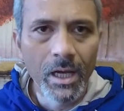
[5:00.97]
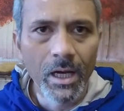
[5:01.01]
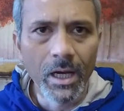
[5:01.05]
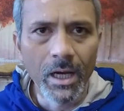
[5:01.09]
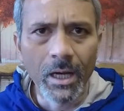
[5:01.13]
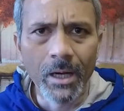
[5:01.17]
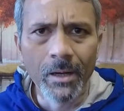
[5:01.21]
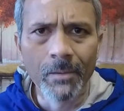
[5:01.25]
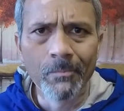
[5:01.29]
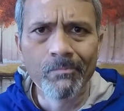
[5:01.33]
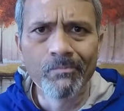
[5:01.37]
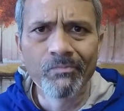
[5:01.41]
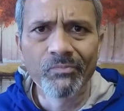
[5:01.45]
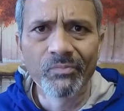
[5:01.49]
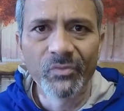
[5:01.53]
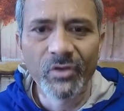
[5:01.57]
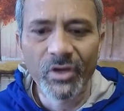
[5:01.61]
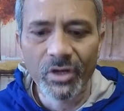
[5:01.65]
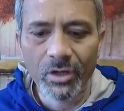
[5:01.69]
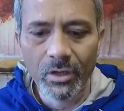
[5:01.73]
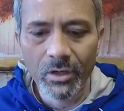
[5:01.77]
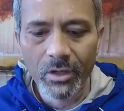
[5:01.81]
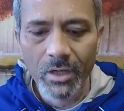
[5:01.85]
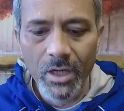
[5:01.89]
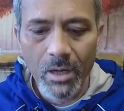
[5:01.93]
um,
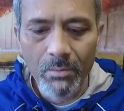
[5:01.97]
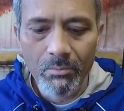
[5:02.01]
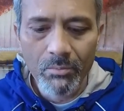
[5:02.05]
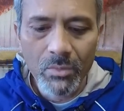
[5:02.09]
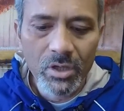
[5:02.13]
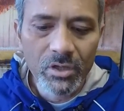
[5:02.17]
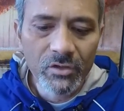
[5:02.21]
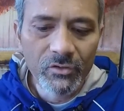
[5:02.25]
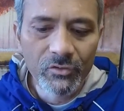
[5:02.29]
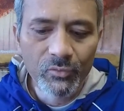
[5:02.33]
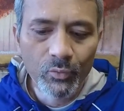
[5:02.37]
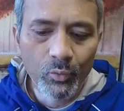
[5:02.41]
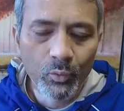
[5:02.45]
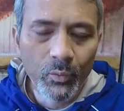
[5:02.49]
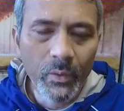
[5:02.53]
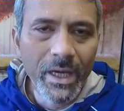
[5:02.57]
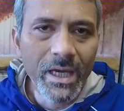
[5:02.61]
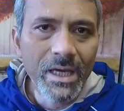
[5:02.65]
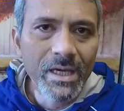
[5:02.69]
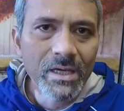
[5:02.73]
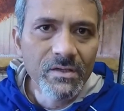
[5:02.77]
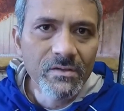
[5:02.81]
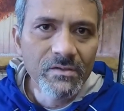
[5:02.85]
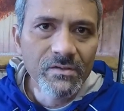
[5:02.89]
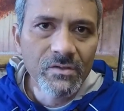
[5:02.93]
there are a number of
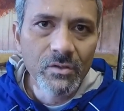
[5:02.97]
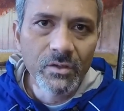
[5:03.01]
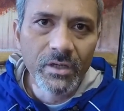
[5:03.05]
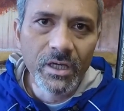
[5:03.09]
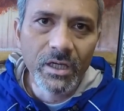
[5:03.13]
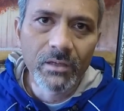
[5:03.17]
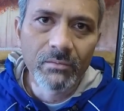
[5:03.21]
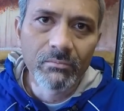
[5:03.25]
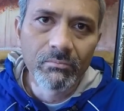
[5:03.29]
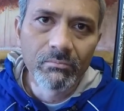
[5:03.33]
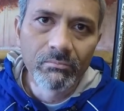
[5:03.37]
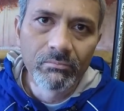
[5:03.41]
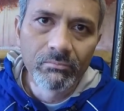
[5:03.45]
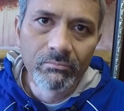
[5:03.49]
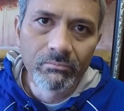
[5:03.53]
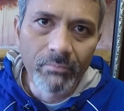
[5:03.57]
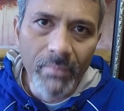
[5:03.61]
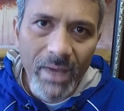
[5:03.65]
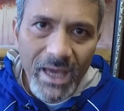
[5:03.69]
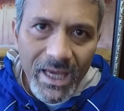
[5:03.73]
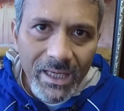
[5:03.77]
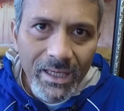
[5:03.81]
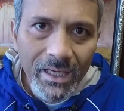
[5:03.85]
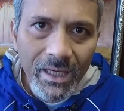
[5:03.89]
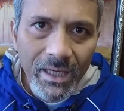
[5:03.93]
ways you can
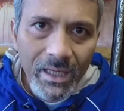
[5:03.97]
make